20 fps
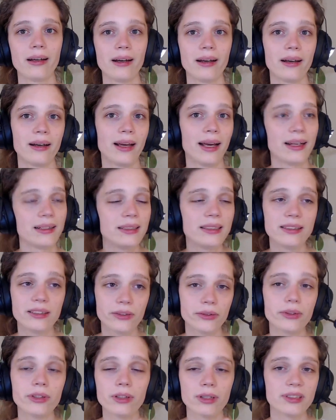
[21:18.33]
and these
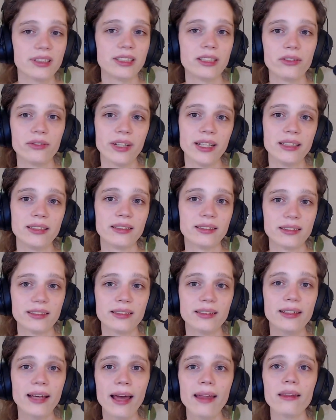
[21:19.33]
two considerations
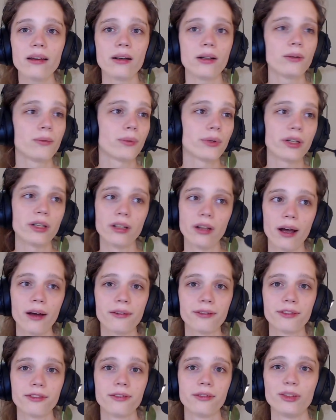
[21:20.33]
together were
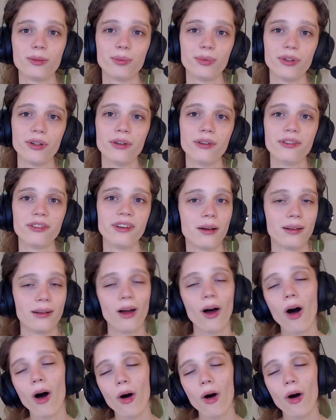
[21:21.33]
enough to prove an